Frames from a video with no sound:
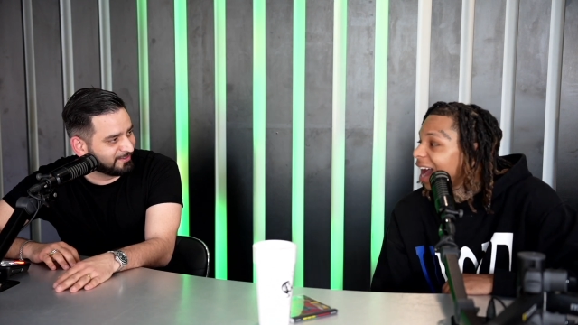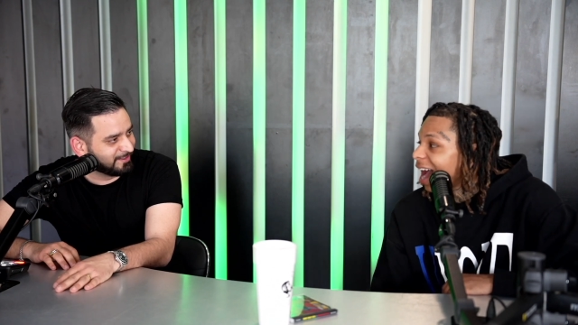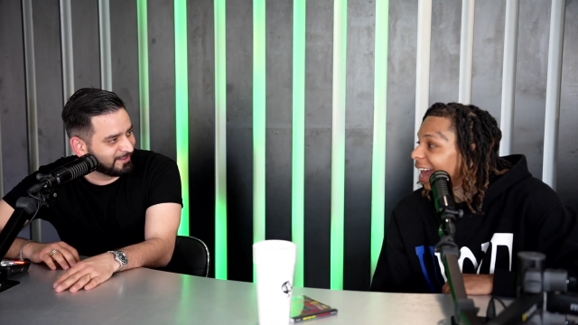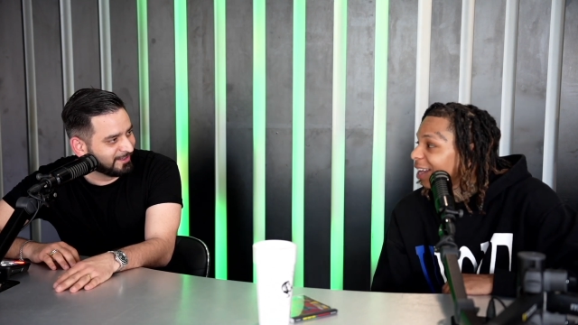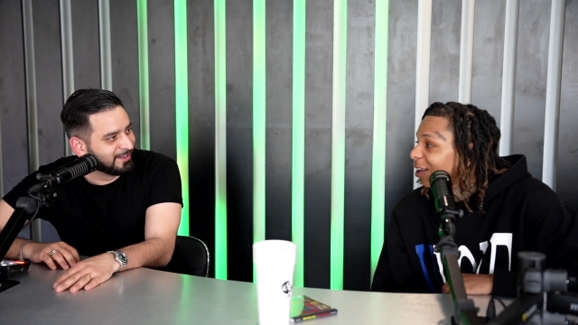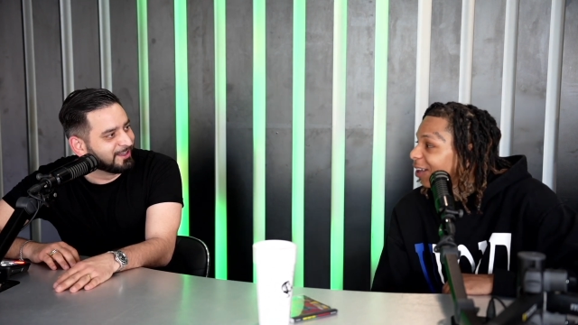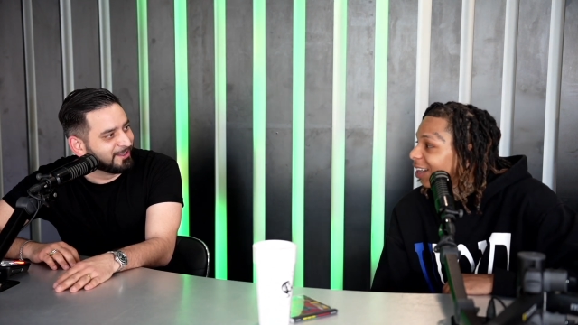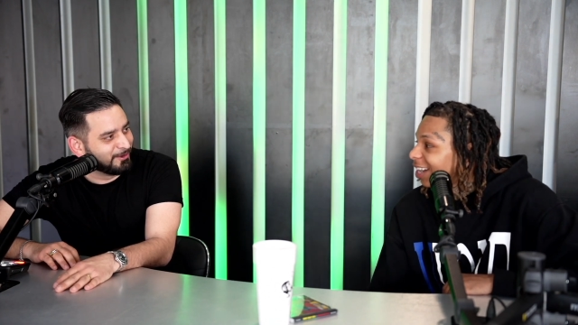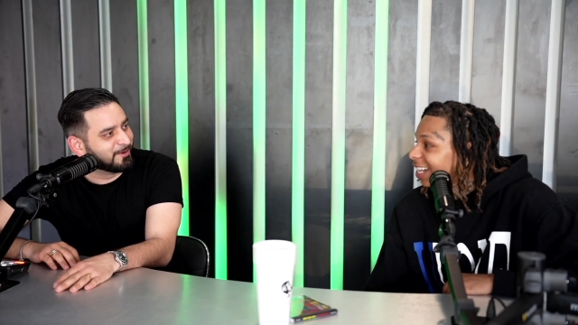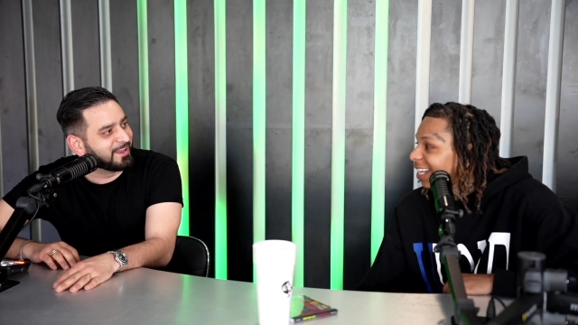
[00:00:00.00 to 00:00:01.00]
Speaker 1: at all.
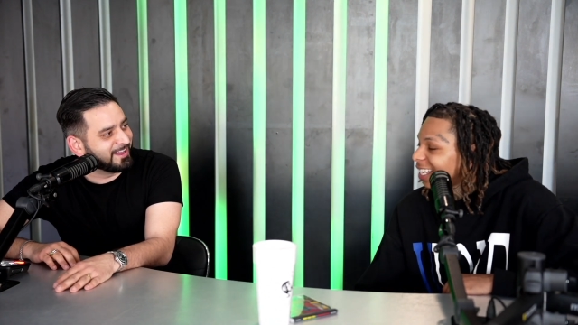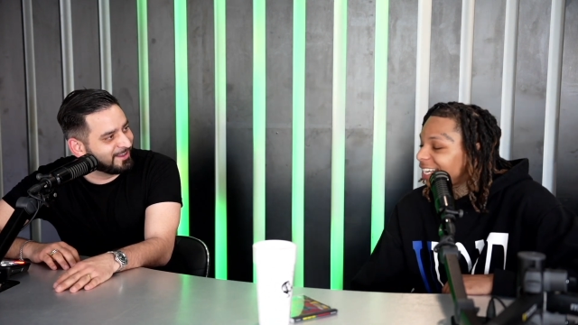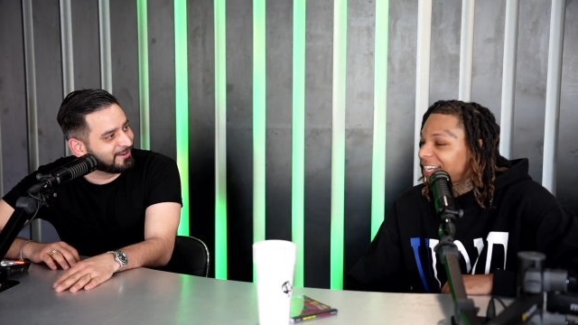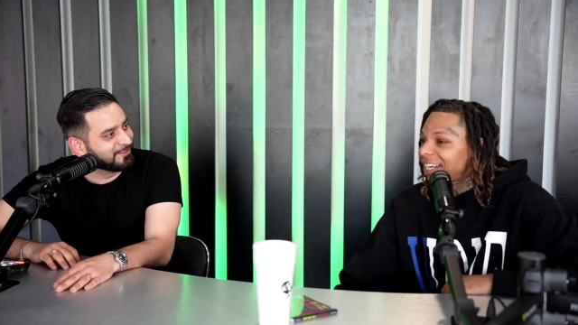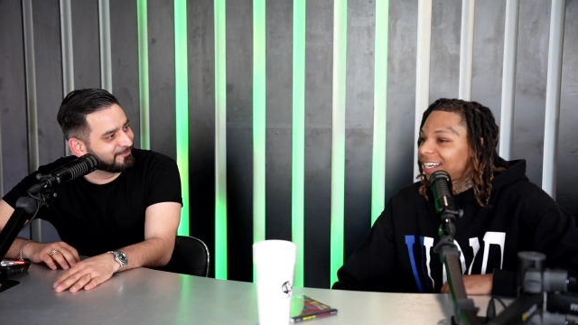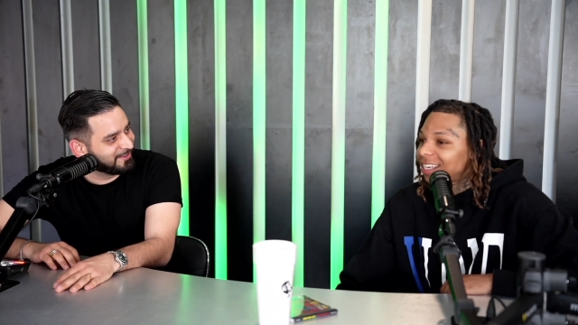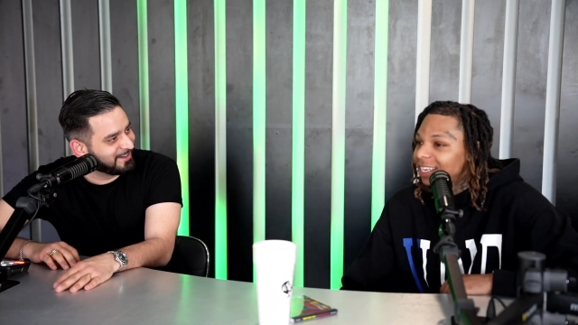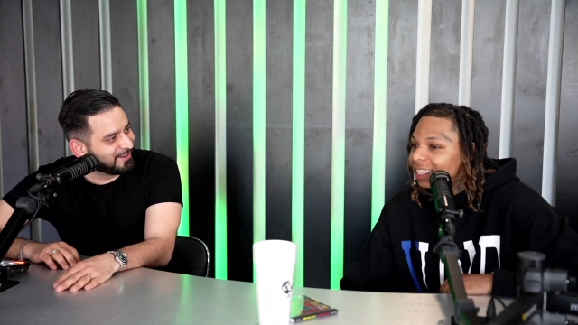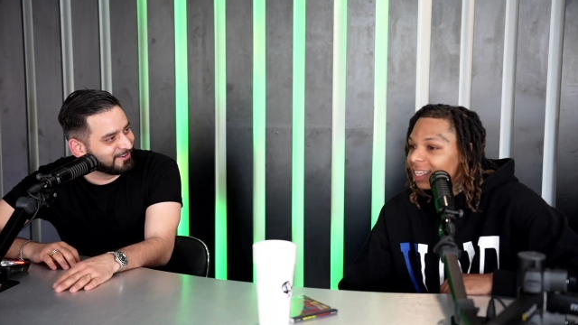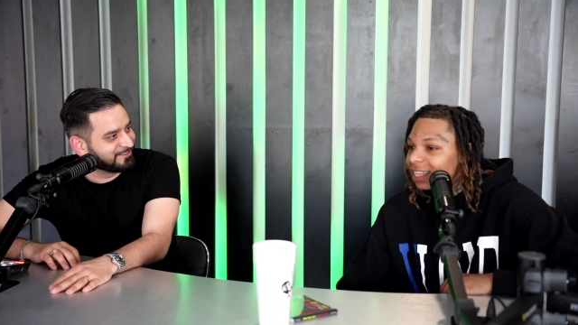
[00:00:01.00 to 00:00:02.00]
You went in on the
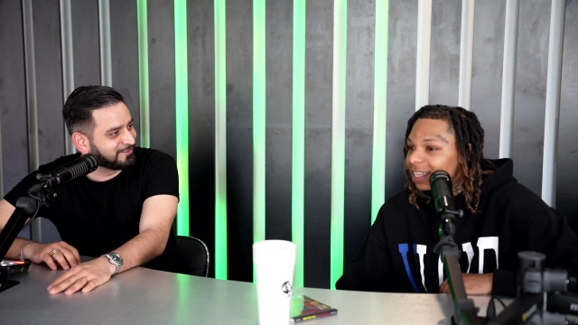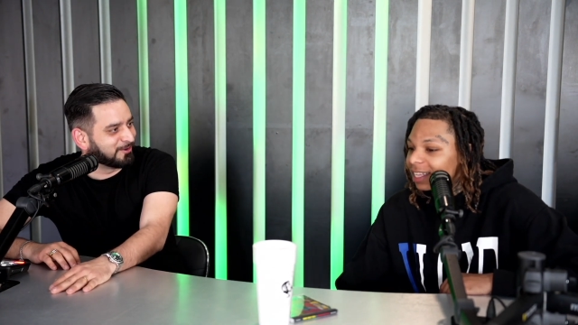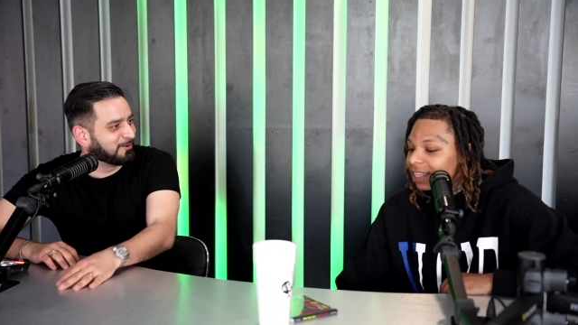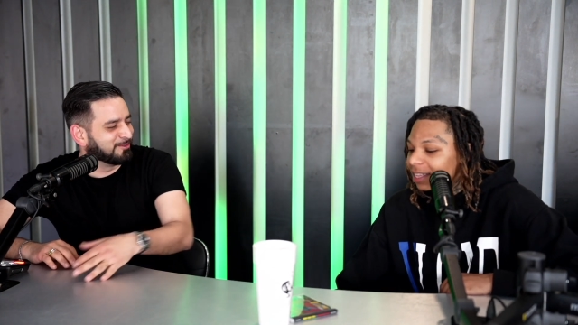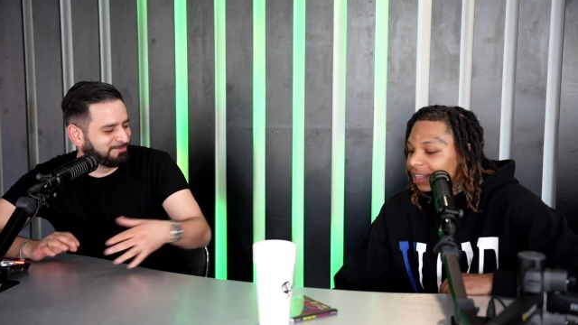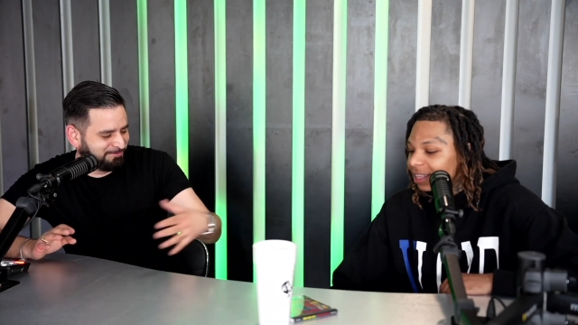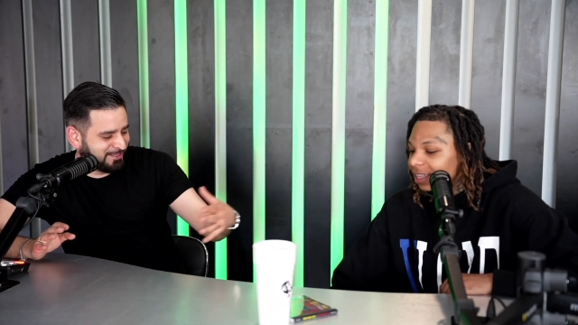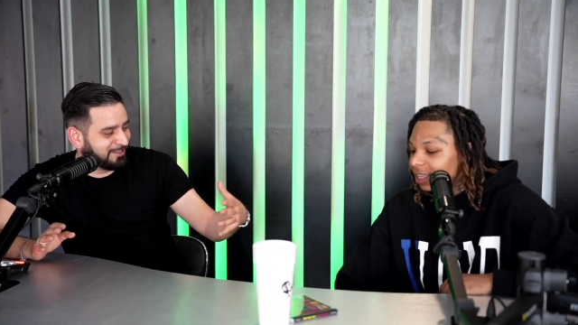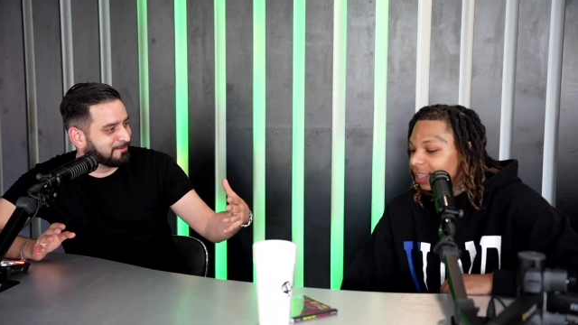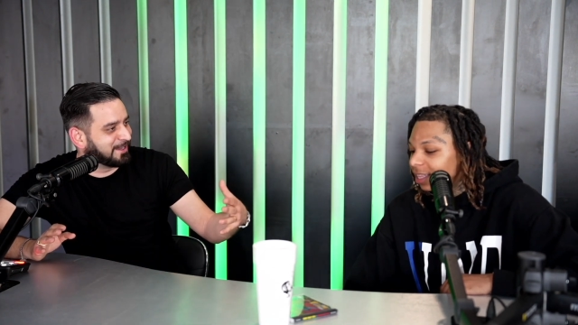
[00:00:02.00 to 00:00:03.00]
video. It's the whole
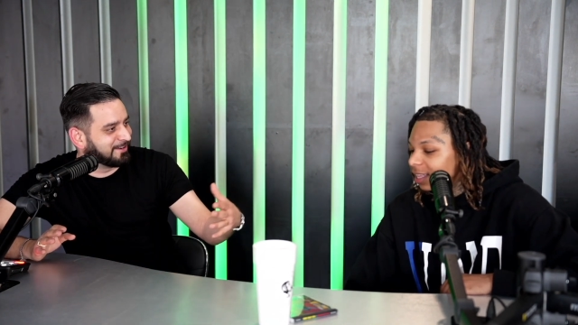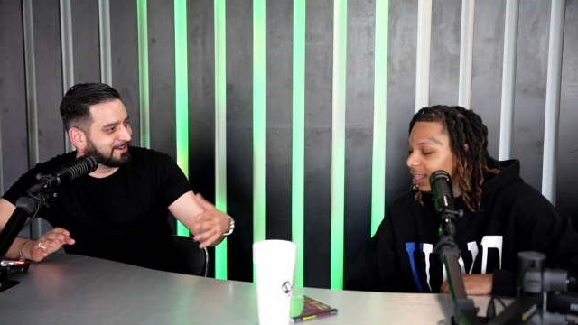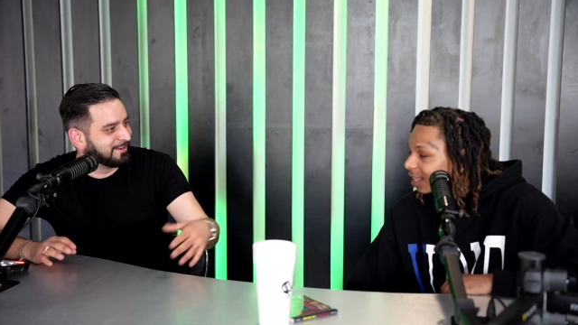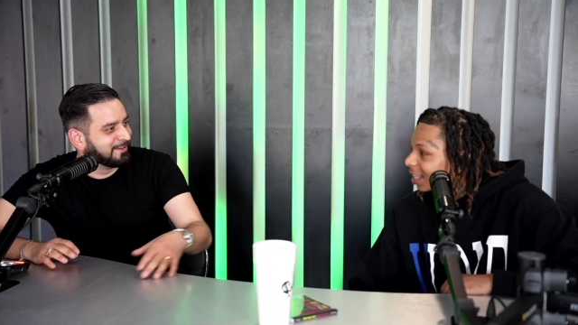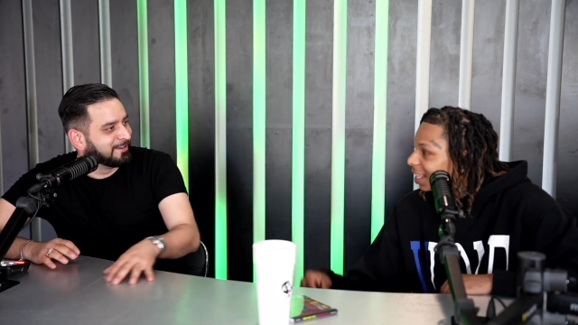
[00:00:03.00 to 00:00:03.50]
thing about it.